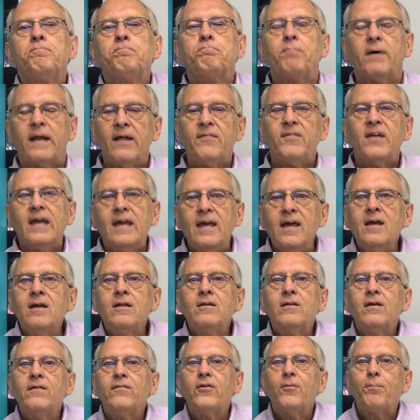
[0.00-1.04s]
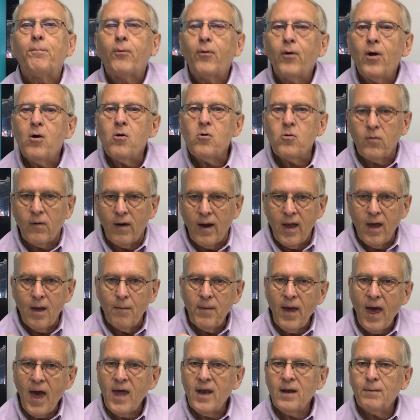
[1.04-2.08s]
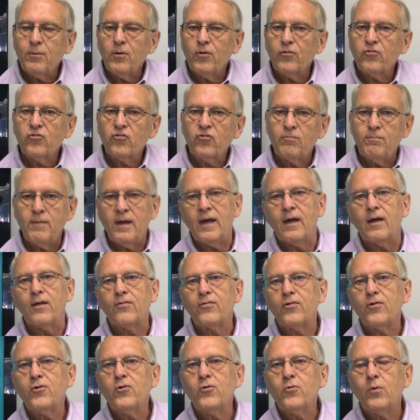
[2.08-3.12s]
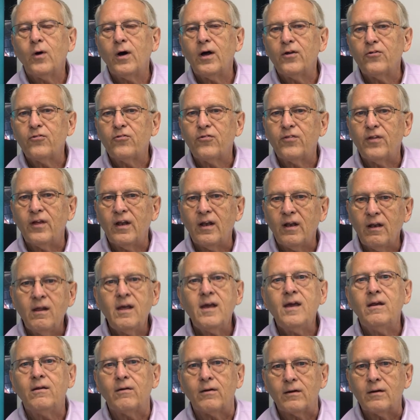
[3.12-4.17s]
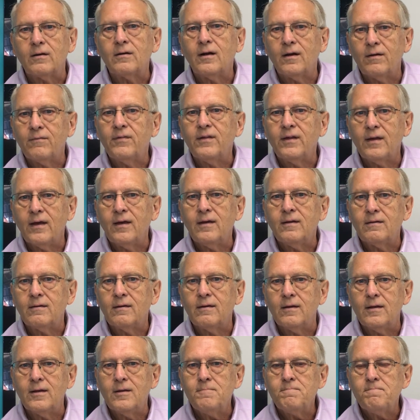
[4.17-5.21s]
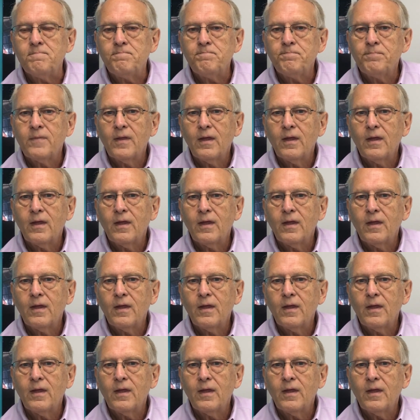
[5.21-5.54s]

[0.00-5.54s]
but at the end of the program, Hannibal Smith, who was the leader of the A Team,